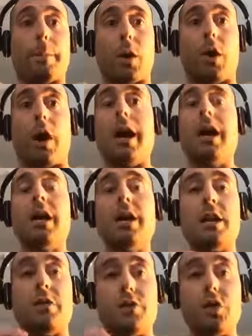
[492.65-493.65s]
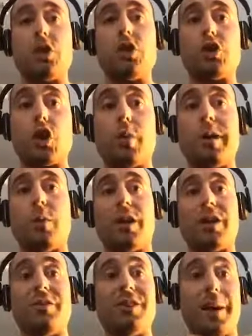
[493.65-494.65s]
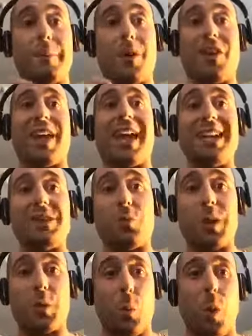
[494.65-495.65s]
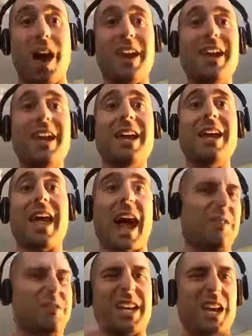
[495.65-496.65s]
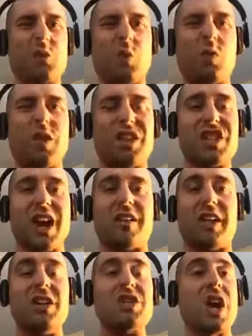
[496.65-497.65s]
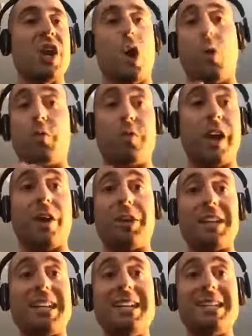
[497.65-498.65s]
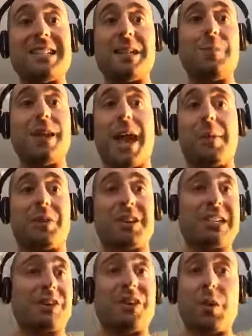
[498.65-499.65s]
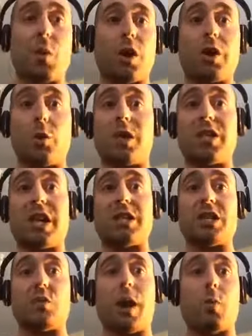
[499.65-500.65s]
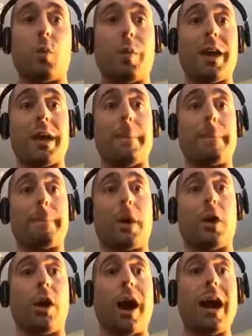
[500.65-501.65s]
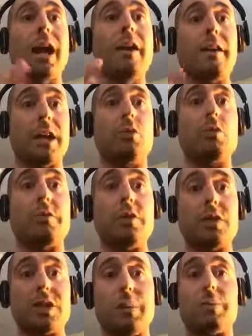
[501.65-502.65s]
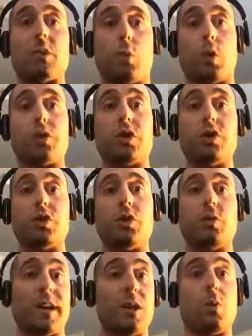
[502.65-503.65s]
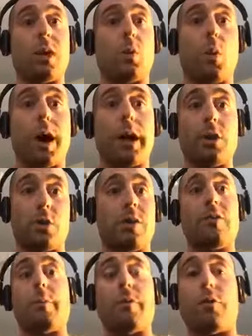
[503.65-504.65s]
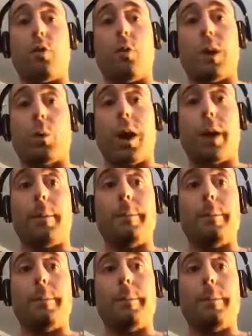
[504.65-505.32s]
All right. If you can show me what you've done by the end of week one, out of, say, a 12-week challenge, I'll very easily be able to tell you what your retention rate will be. All right? Here are a few tips on what to do in week one or even before week one.